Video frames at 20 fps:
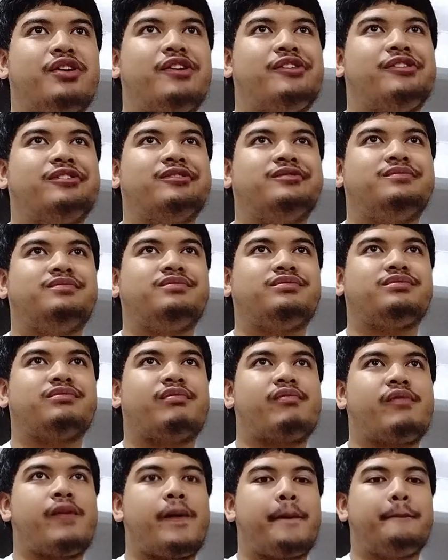pa ako.
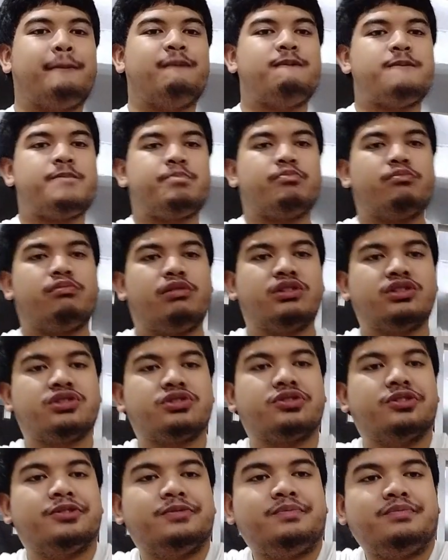Ah, pause
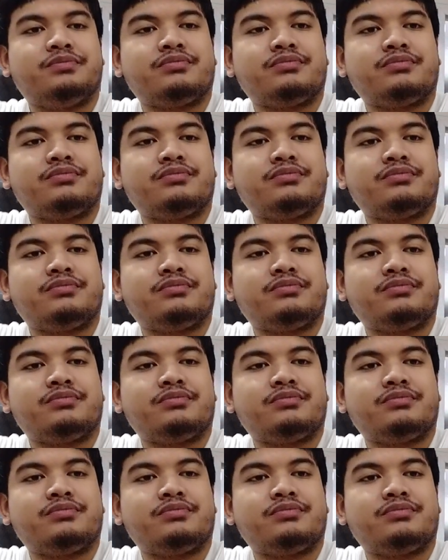ko.